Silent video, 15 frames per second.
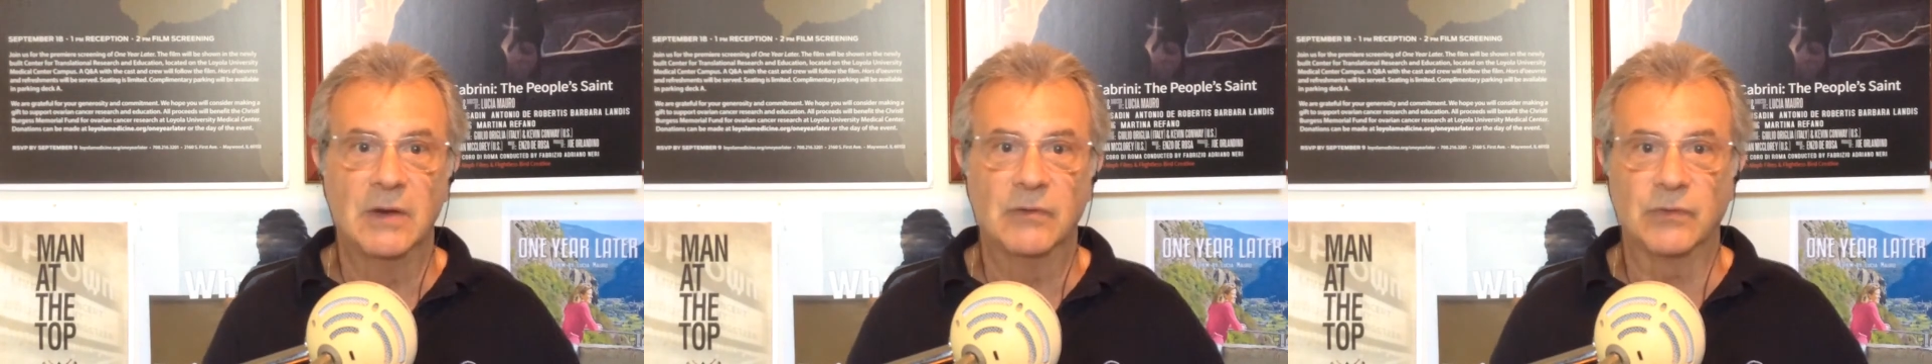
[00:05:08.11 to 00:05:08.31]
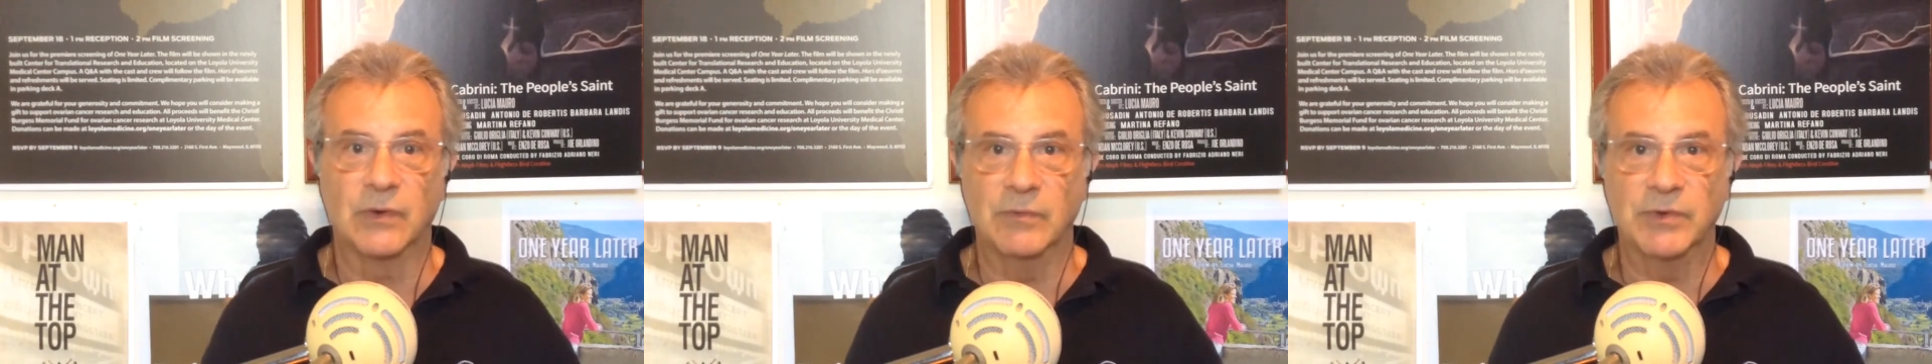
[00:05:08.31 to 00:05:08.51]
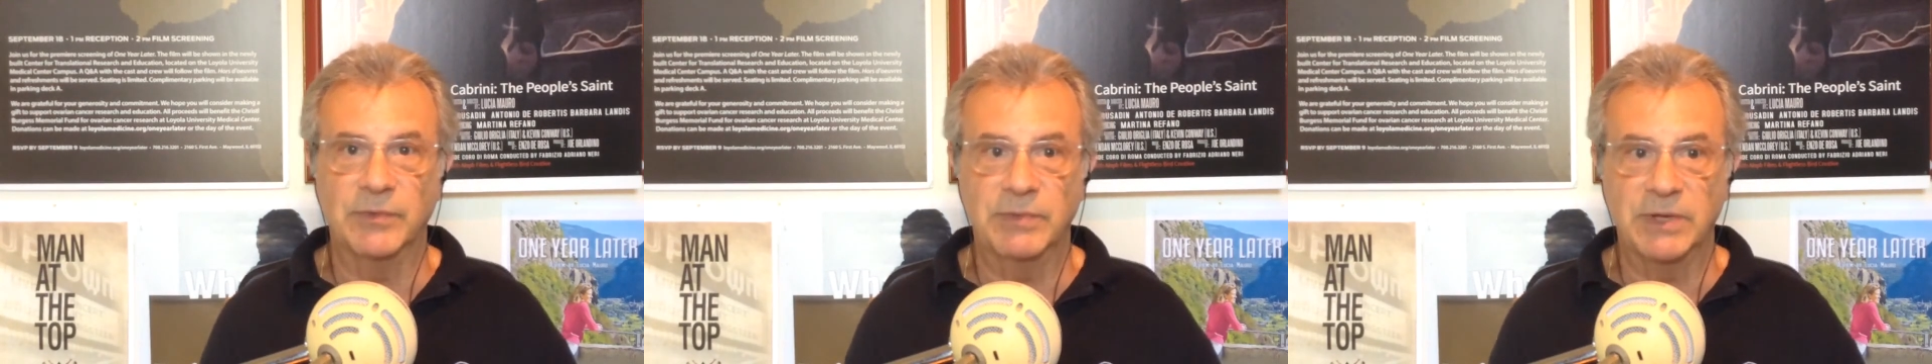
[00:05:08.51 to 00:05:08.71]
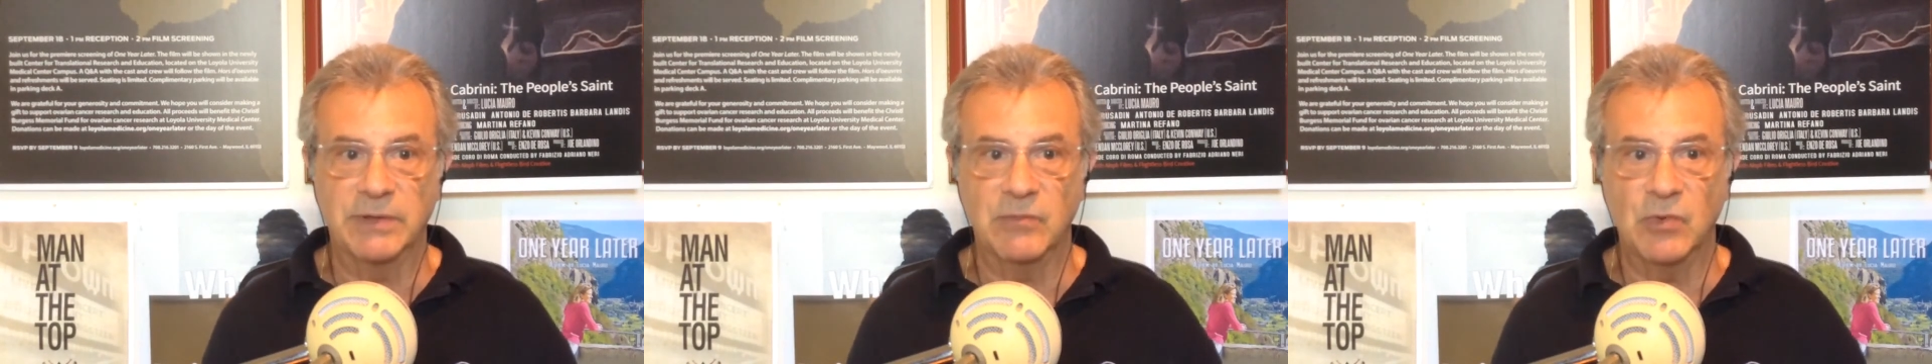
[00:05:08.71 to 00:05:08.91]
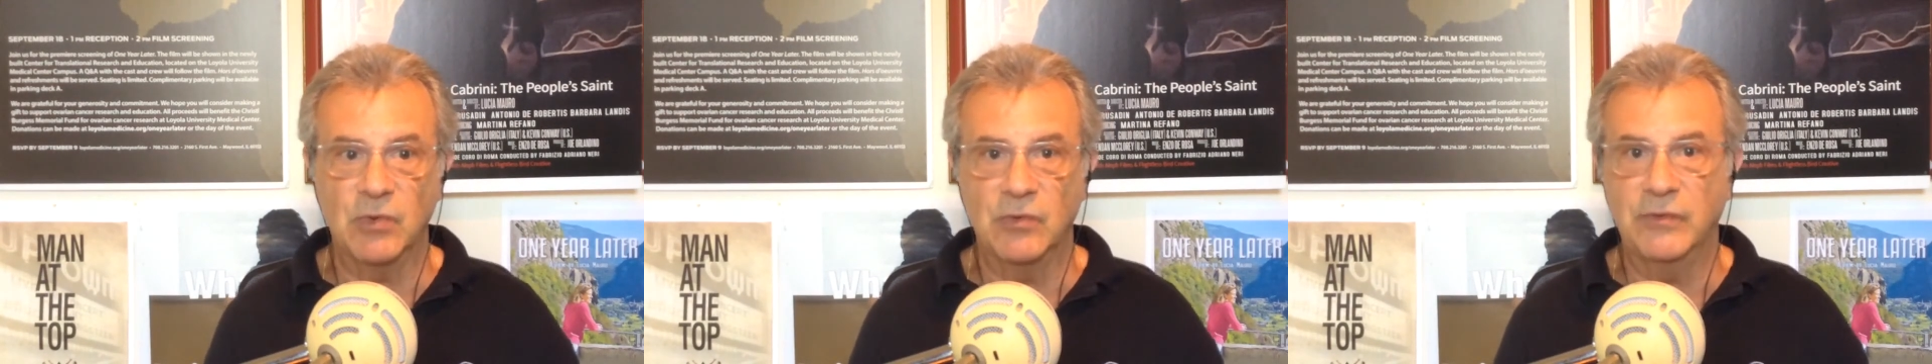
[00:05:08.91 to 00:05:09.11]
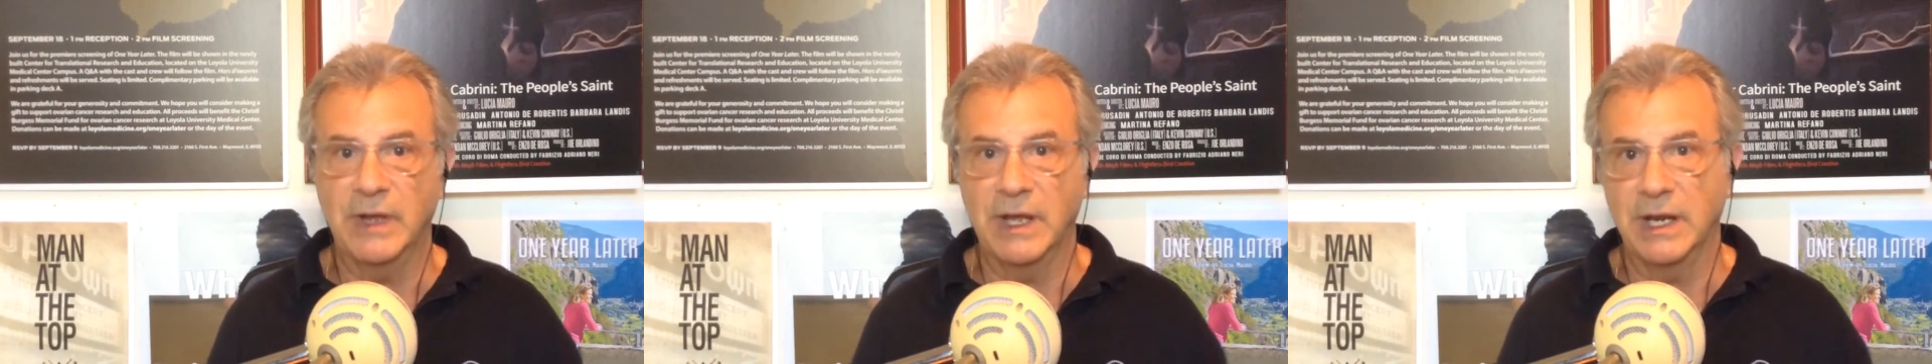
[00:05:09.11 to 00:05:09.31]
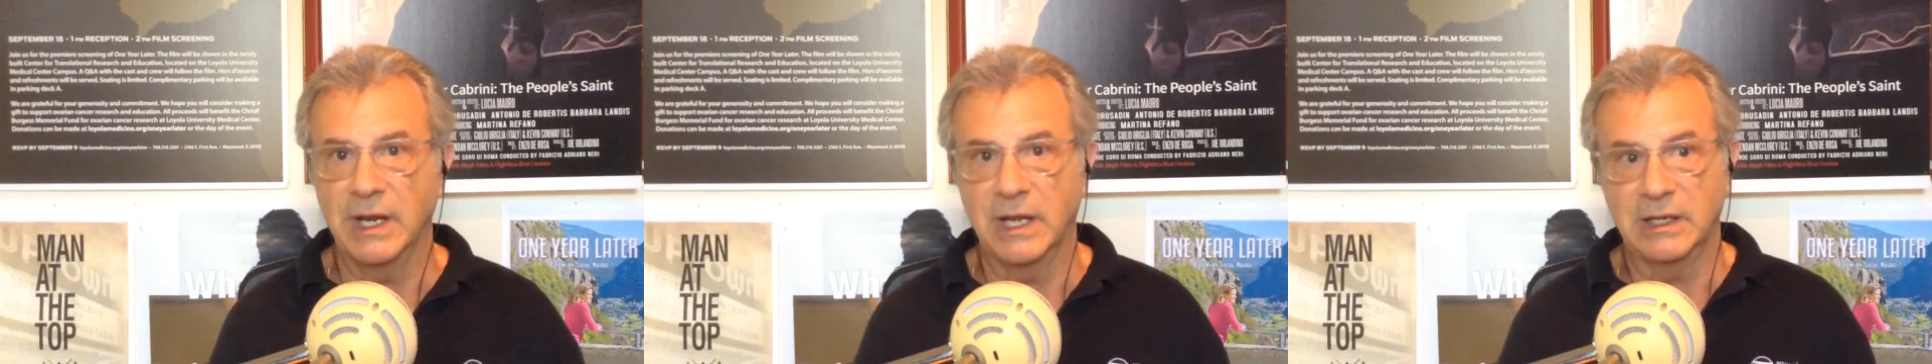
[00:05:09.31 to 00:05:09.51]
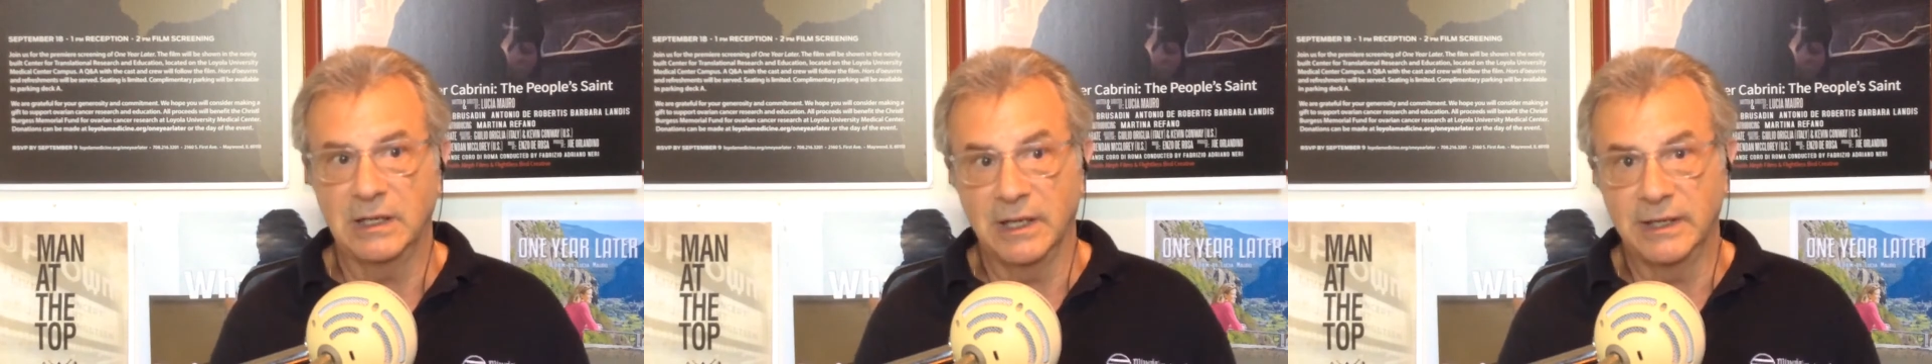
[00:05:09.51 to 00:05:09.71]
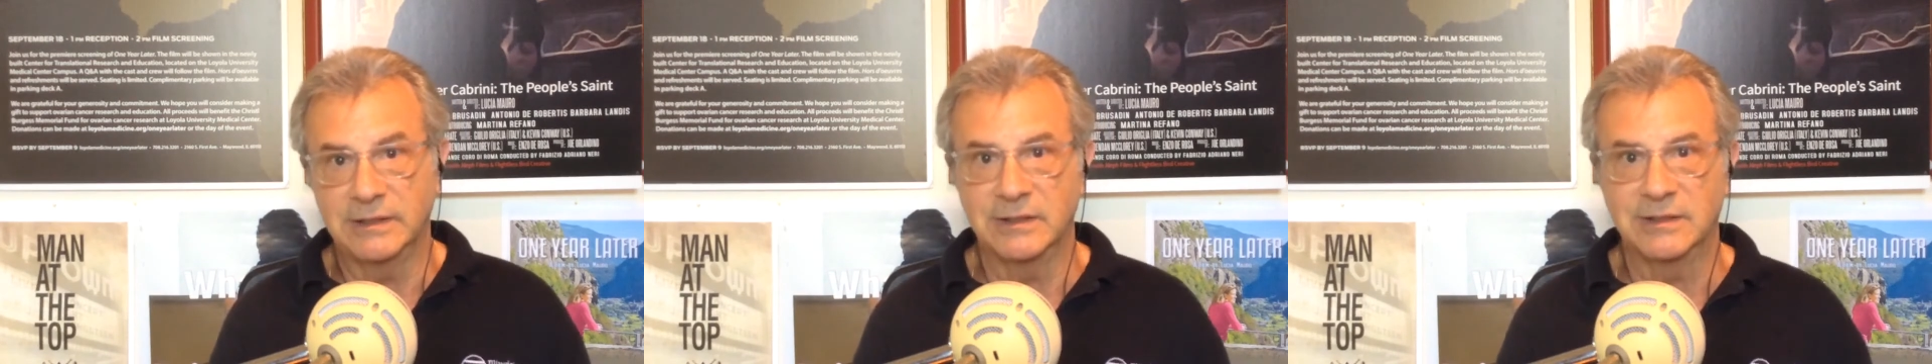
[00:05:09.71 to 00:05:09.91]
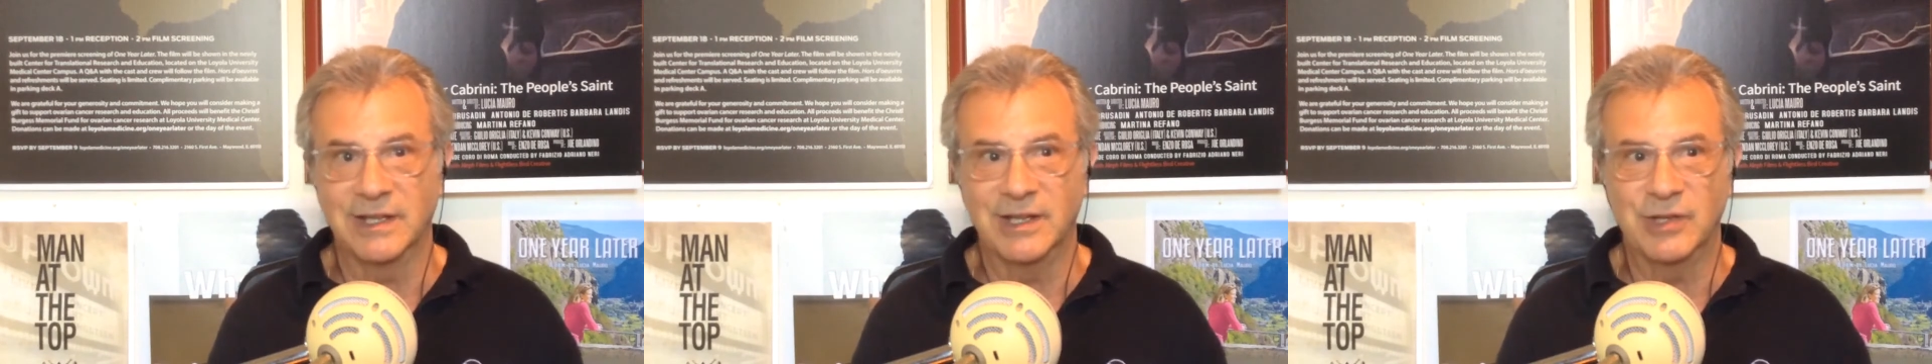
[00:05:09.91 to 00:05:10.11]
from the big move, and I'd like
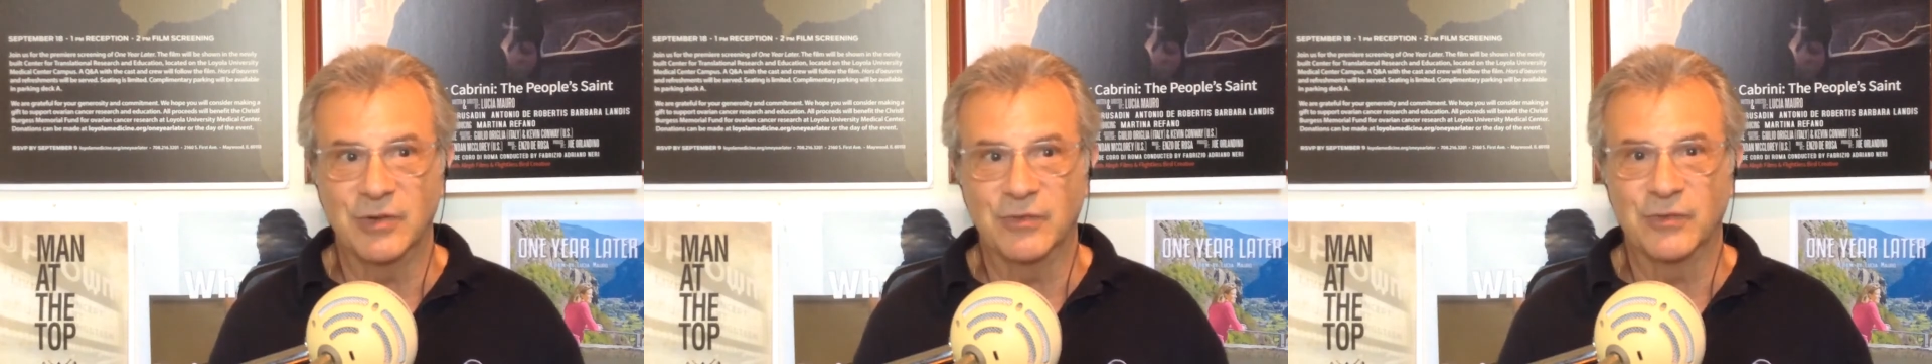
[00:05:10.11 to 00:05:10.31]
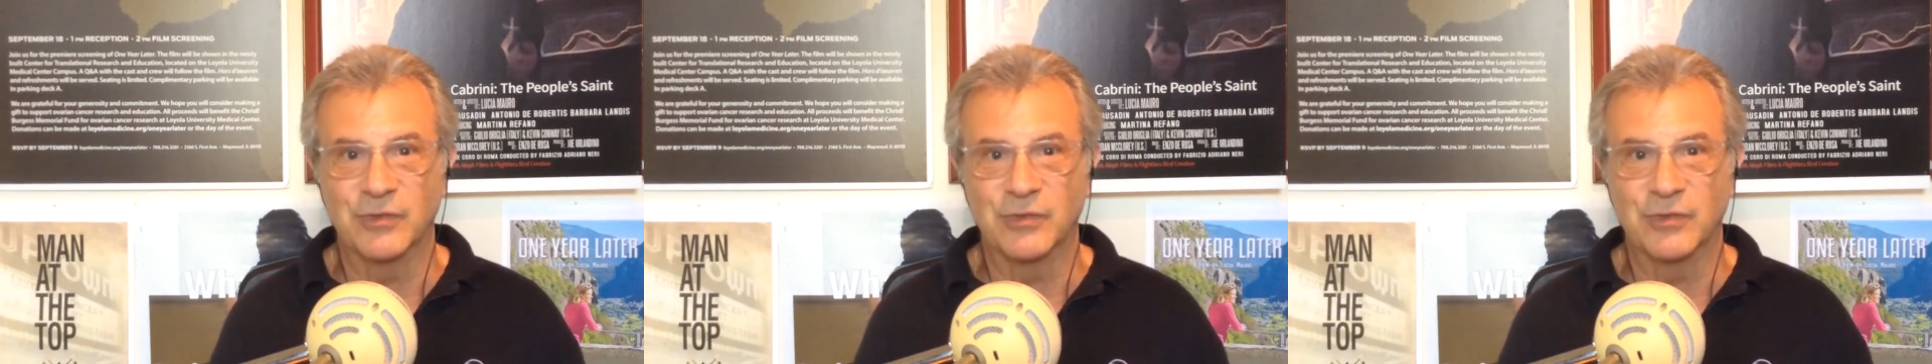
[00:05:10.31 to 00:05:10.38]
to thank you